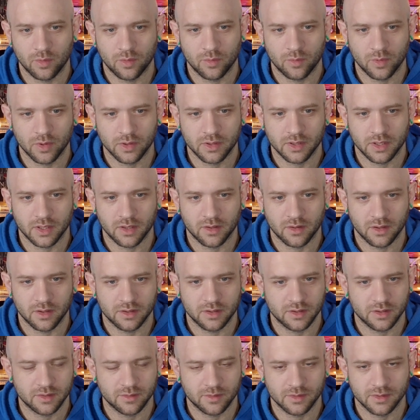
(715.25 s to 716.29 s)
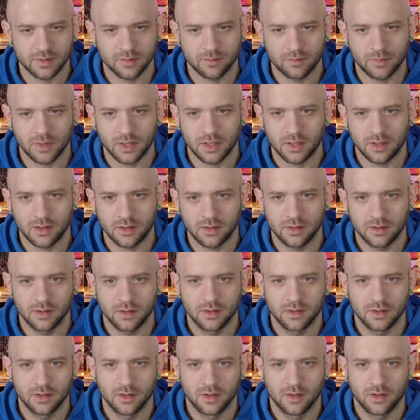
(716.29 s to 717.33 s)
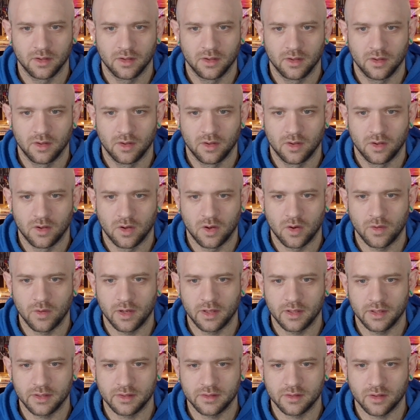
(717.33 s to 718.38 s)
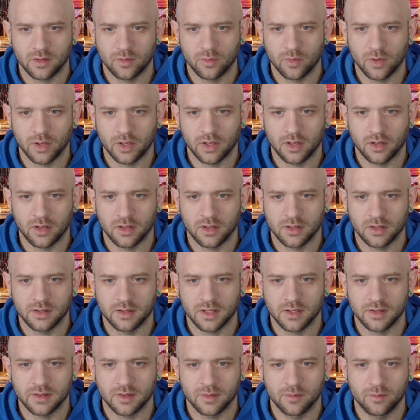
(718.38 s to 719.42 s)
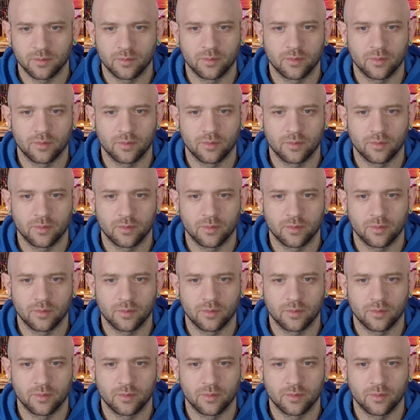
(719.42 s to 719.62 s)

together. It just wasn't me. All right, let's start working on the test and